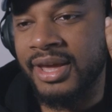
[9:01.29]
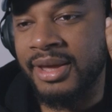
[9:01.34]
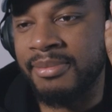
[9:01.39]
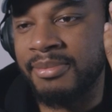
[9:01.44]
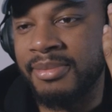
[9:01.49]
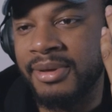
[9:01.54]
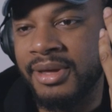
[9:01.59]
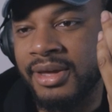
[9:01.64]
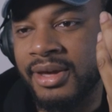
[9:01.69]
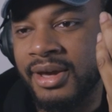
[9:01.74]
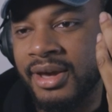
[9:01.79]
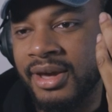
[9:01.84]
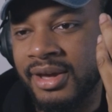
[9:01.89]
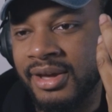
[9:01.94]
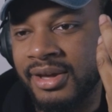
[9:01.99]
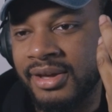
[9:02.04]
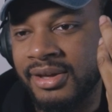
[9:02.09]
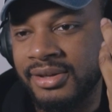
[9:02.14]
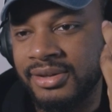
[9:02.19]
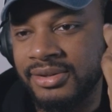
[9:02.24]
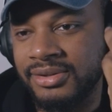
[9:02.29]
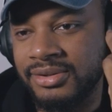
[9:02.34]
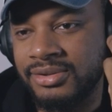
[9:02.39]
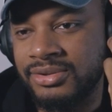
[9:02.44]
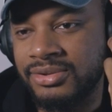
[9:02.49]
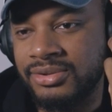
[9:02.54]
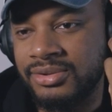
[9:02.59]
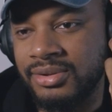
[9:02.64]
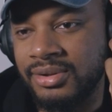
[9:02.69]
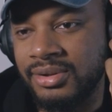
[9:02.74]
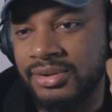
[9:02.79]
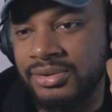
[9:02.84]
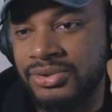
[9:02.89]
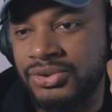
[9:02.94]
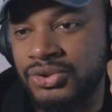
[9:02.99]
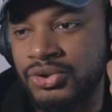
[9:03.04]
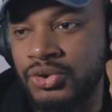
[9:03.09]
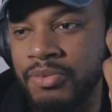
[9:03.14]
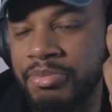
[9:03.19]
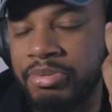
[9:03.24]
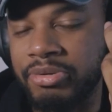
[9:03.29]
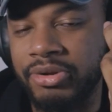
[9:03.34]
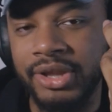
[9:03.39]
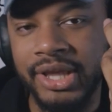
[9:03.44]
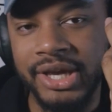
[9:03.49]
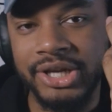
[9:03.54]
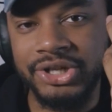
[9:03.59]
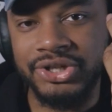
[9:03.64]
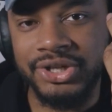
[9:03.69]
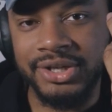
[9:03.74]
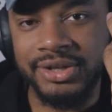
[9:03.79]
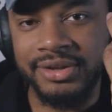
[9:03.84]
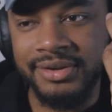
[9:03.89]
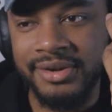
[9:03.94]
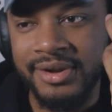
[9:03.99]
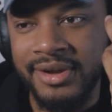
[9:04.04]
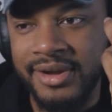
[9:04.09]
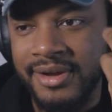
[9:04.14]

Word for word: N B A super legend.